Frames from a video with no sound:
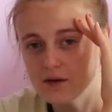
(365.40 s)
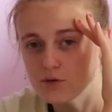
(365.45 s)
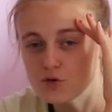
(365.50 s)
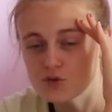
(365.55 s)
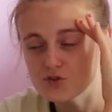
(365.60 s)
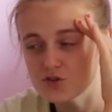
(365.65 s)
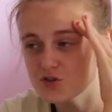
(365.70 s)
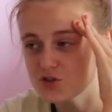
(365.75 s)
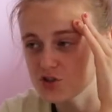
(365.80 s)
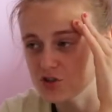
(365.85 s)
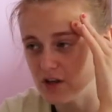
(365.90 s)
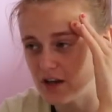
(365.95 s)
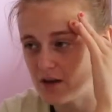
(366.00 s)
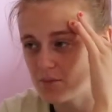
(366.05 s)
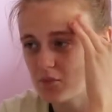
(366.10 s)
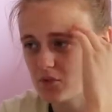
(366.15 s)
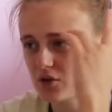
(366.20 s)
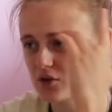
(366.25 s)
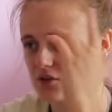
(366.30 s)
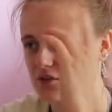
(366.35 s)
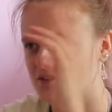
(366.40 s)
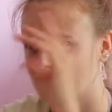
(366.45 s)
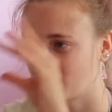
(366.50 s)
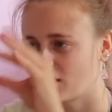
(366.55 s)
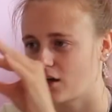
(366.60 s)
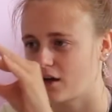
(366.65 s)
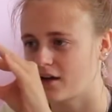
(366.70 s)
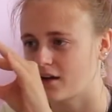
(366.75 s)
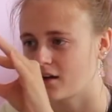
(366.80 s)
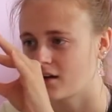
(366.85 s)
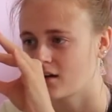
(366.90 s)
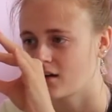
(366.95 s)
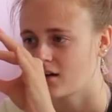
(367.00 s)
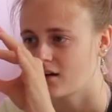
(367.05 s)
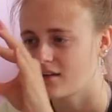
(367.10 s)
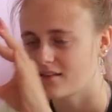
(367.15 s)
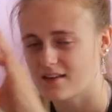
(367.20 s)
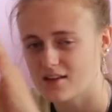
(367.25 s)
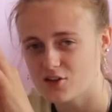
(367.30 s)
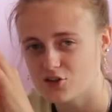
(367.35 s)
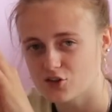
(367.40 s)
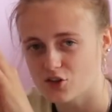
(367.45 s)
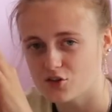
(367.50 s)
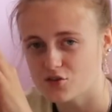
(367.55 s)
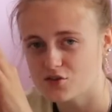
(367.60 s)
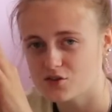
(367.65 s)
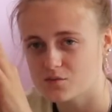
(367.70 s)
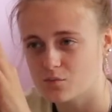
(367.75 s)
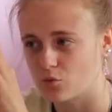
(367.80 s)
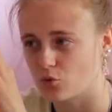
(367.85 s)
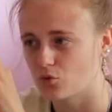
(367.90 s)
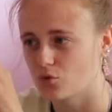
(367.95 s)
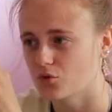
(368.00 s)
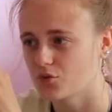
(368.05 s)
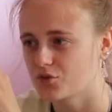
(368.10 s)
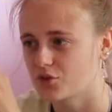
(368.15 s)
were just shit because like they're so small,